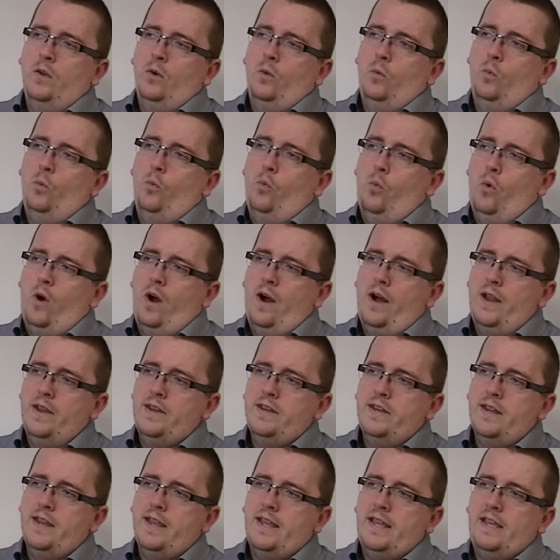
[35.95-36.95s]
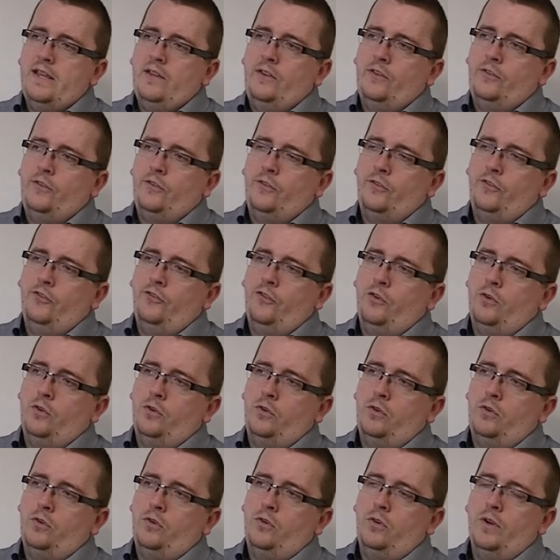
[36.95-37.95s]
One is
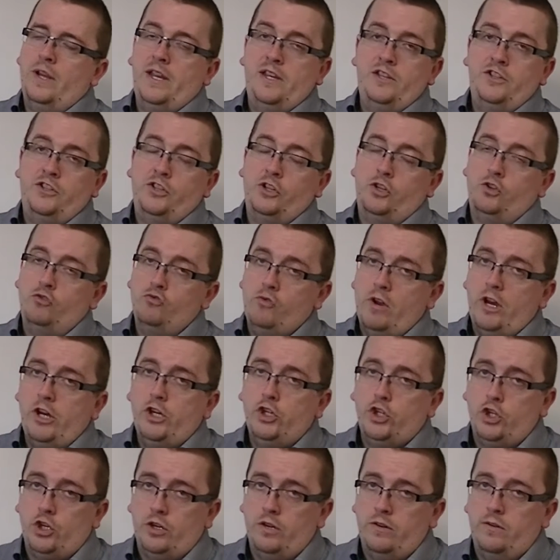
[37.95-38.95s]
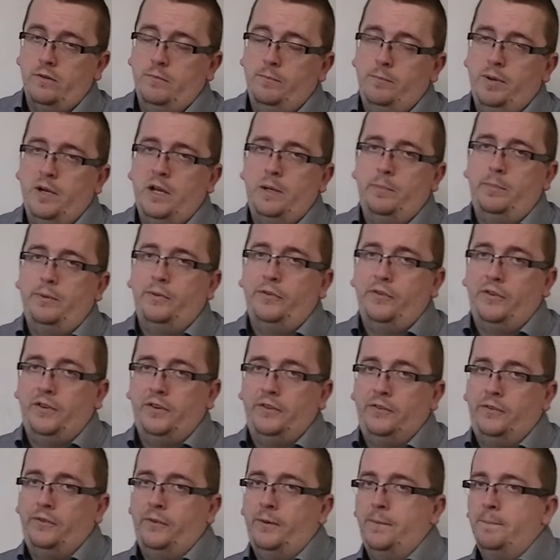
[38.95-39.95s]
for integration
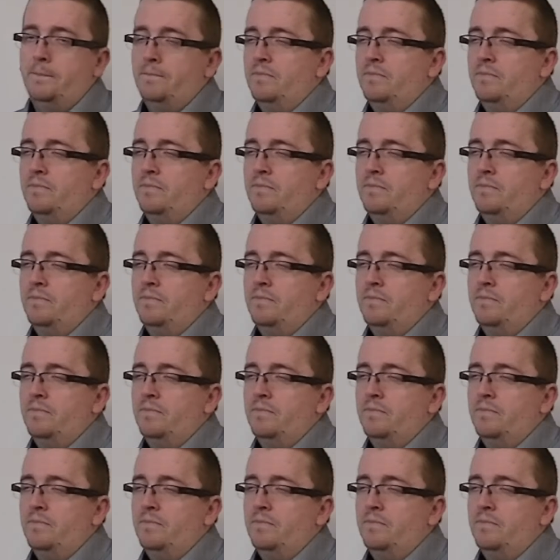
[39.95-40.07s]
purposes.